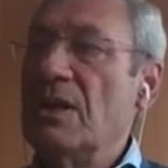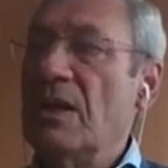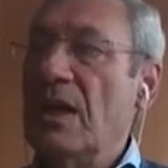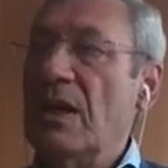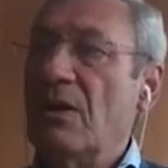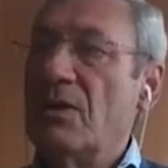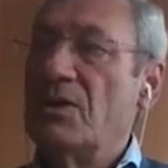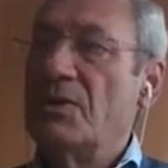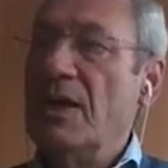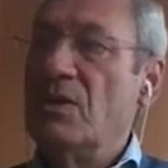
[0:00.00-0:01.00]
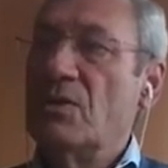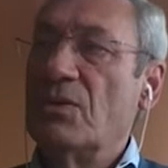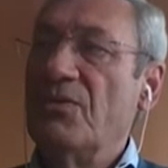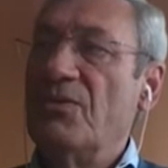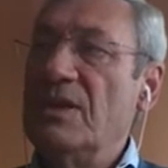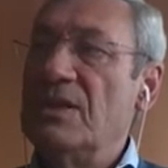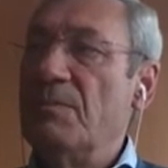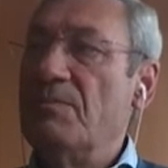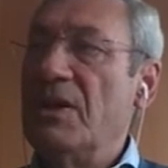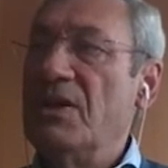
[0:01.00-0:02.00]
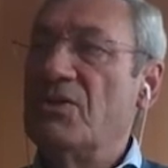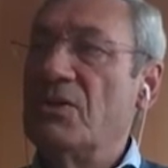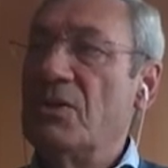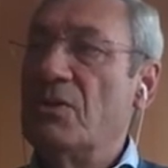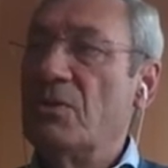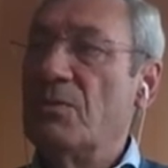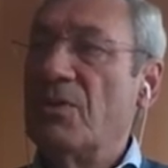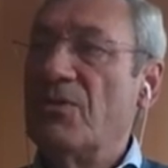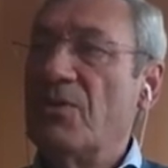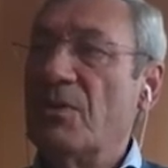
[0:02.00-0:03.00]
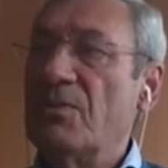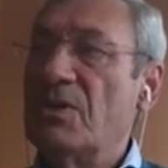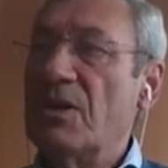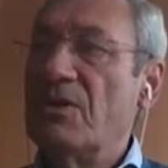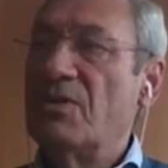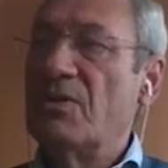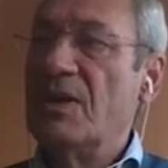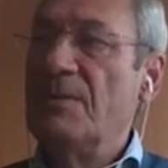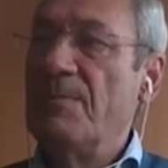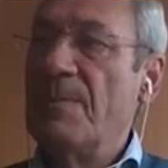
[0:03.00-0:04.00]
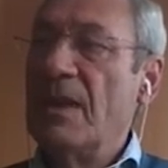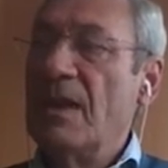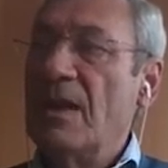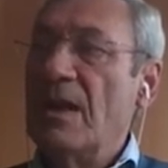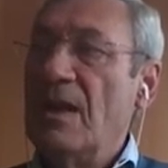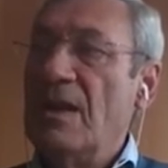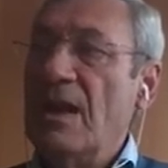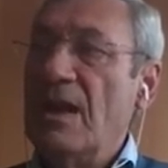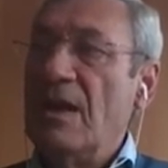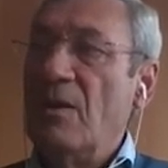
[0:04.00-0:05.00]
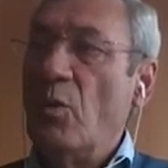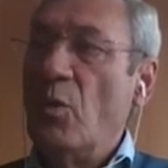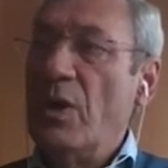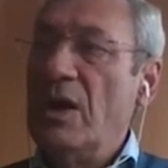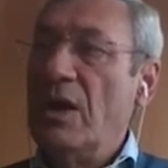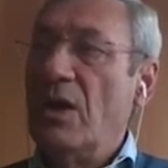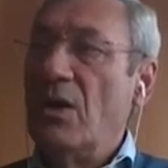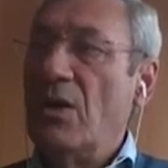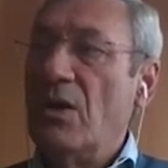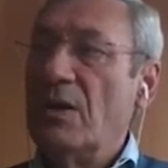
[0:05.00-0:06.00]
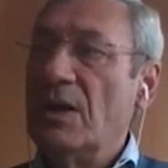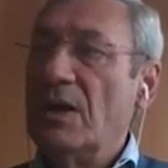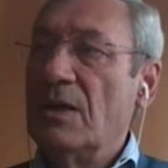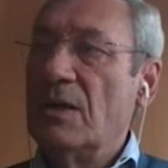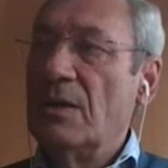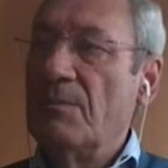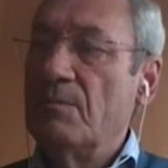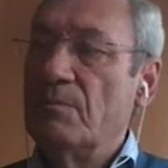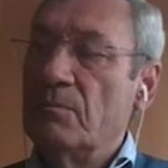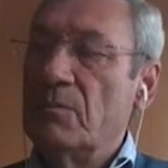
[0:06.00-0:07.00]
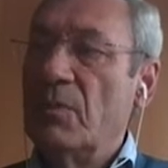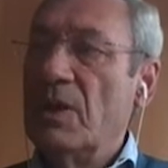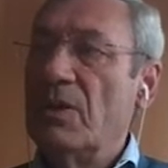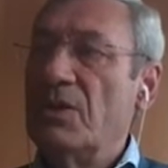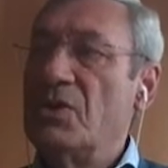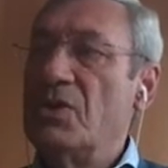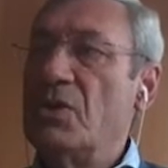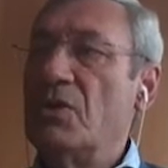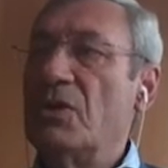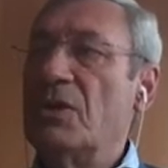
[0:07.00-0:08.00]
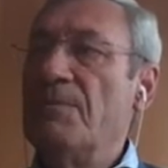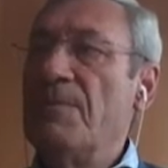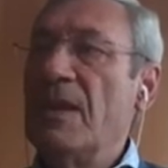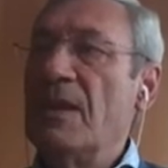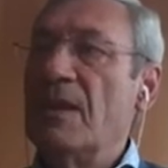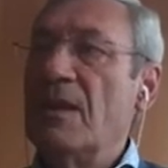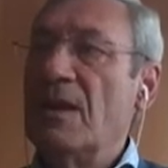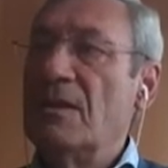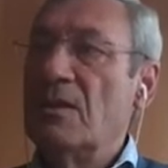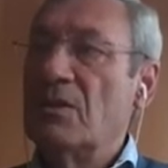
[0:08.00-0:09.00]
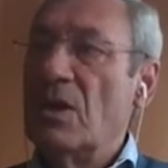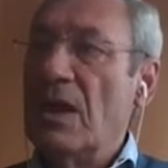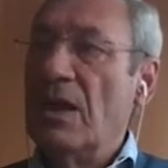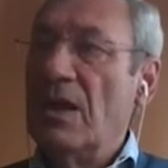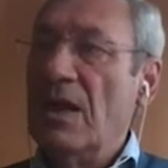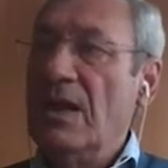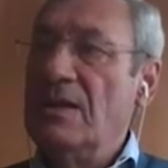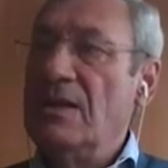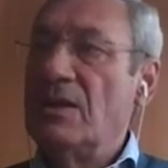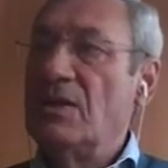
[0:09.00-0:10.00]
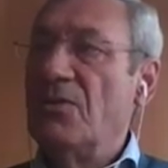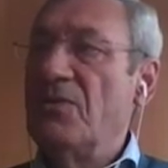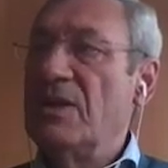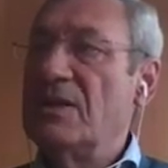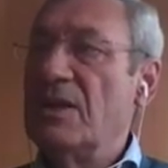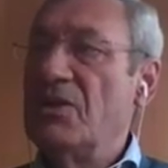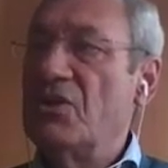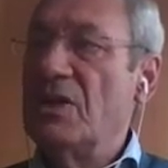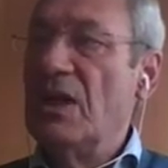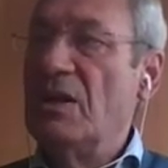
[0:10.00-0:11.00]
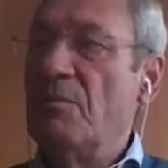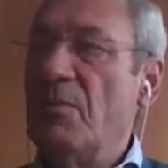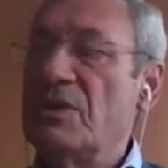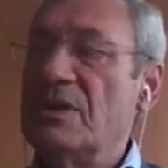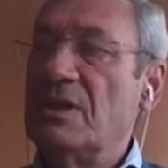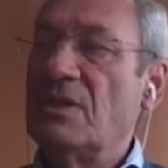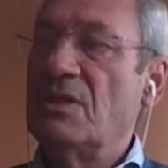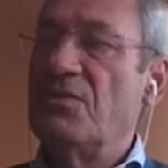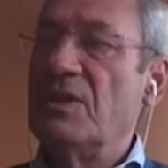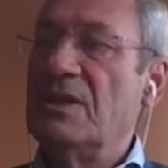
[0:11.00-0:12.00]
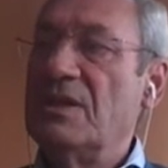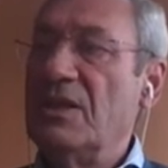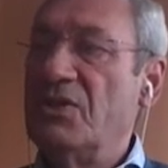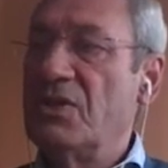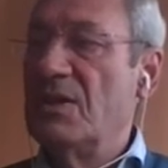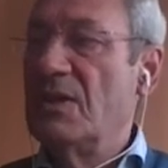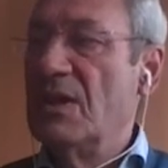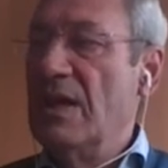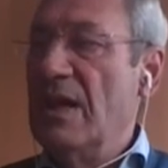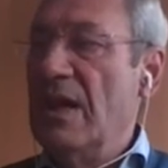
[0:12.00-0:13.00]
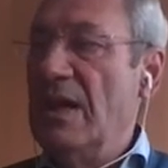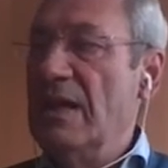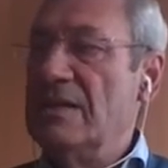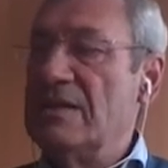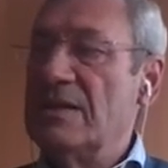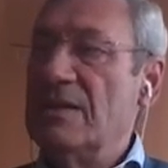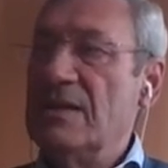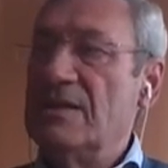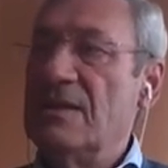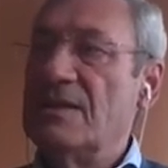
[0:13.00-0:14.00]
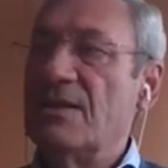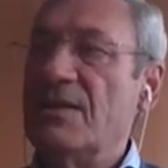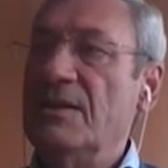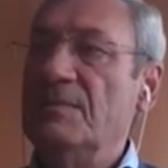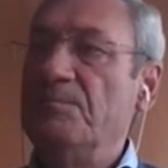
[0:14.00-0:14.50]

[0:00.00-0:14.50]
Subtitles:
or try to convince the patient to perform surgery. And there we are sure that anterior fixation and posterior fixation is necessary.